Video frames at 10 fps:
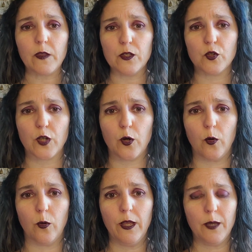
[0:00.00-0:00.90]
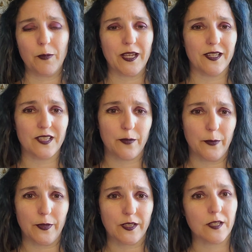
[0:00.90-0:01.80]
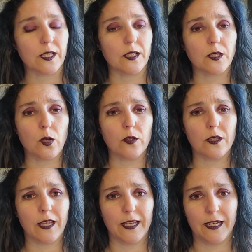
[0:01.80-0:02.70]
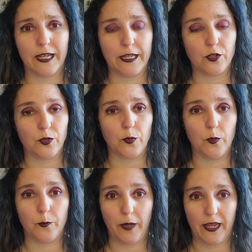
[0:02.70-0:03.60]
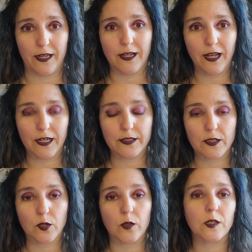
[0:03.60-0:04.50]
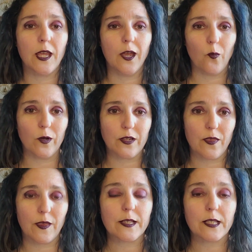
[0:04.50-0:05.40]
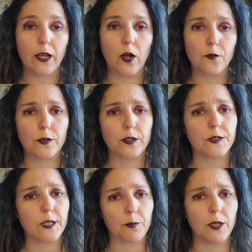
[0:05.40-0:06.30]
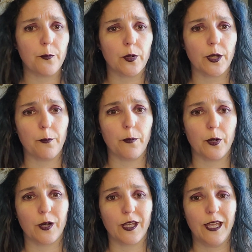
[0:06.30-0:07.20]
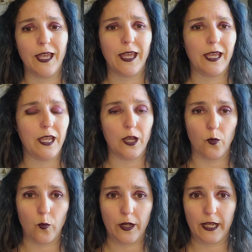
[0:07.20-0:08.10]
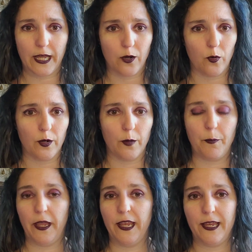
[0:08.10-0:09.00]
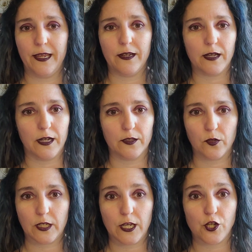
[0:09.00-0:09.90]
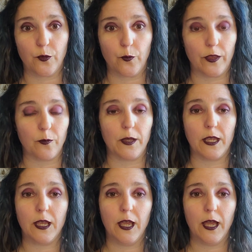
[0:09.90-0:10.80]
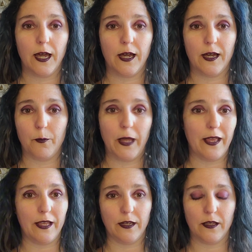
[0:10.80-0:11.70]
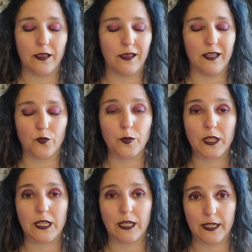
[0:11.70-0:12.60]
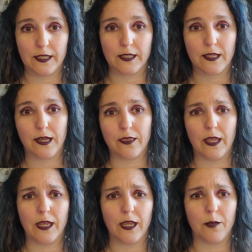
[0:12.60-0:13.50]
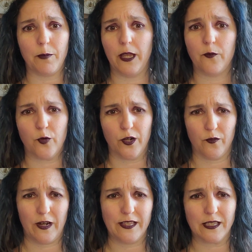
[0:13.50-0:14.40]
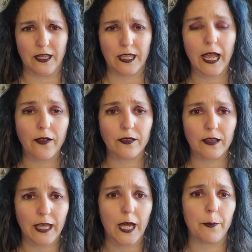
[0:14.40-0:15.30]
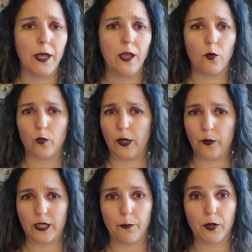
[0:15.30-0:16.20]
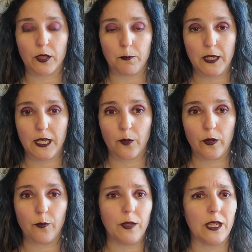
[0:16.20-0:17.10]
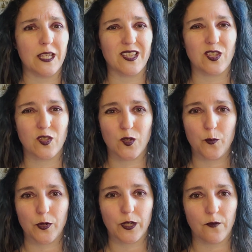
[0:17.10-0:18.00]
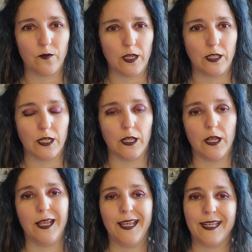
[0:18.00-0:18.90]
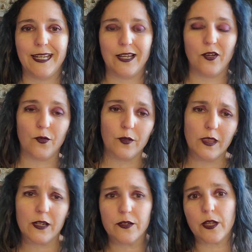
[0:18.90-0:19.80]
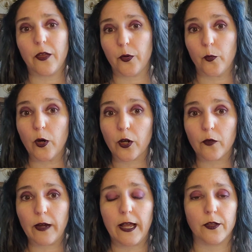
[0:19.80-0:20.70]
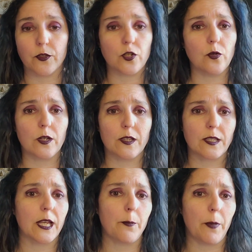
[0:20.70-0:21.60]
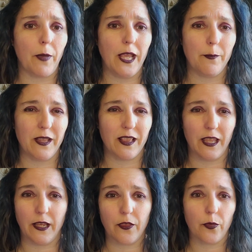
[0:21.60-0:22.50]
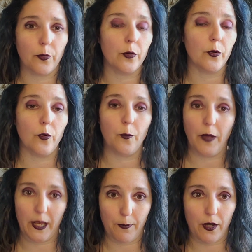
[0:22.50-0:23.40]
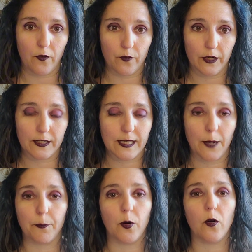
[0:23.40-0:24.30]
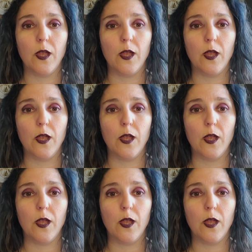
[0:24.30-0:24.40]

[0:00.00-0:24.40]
So because I'm a business consultant and I do paid consults, one of the things I offer is that people can book a 1-hour paid consultation with me. And it's really nice that they can pay for it right inside the Calendly app, right when they book the meeting with me. It's super convenient. Now, there's other workarounds. You could set up a payment link through PayPal, for example,